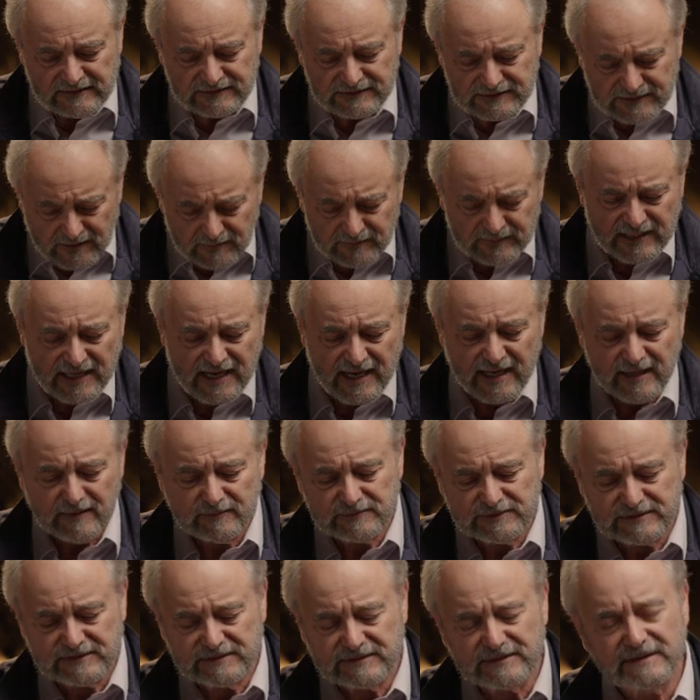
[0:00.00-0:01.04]

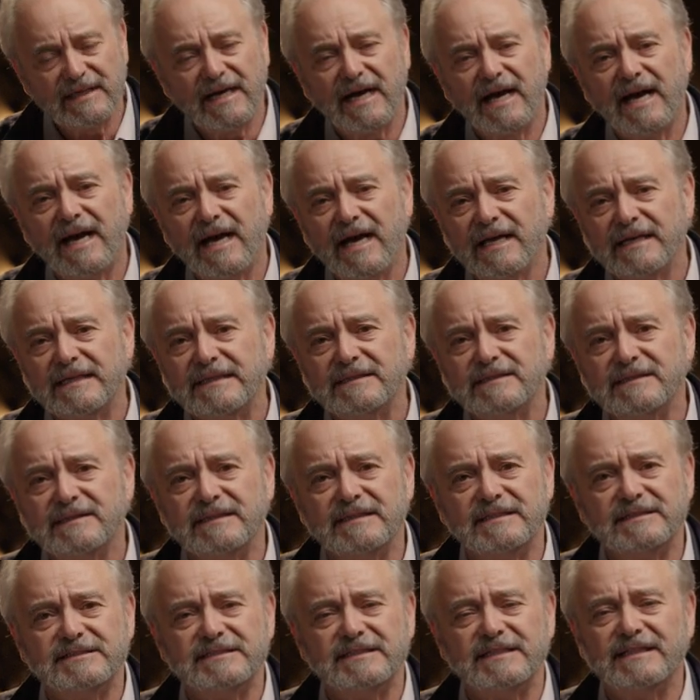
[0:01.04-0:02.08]
Sometimes God
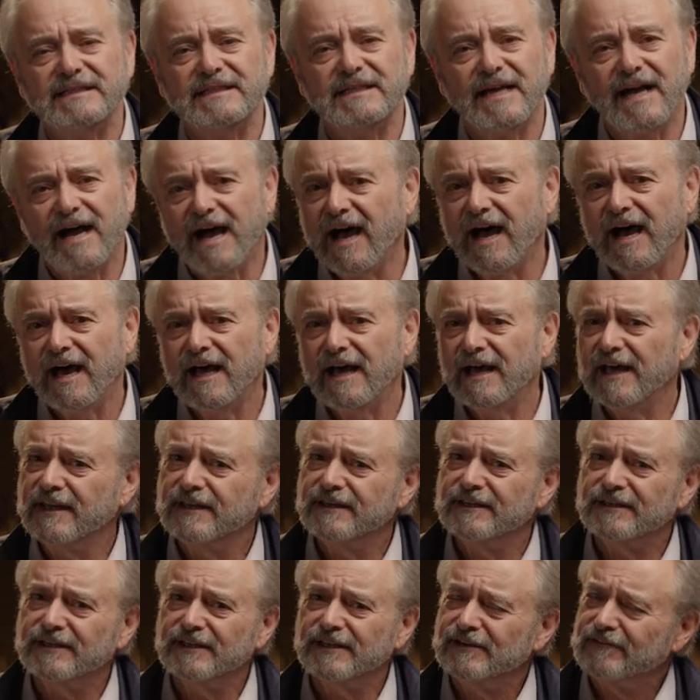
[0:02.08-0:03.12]
is in
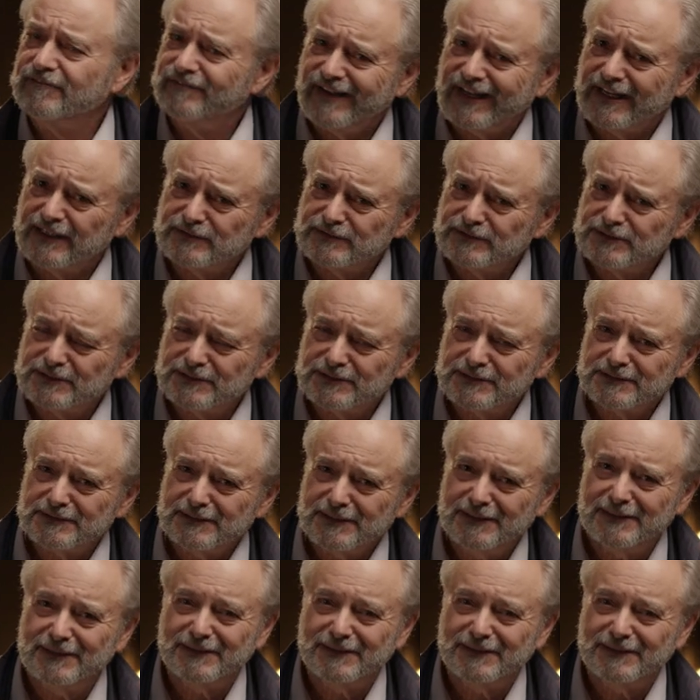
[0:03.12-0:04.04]
odd events.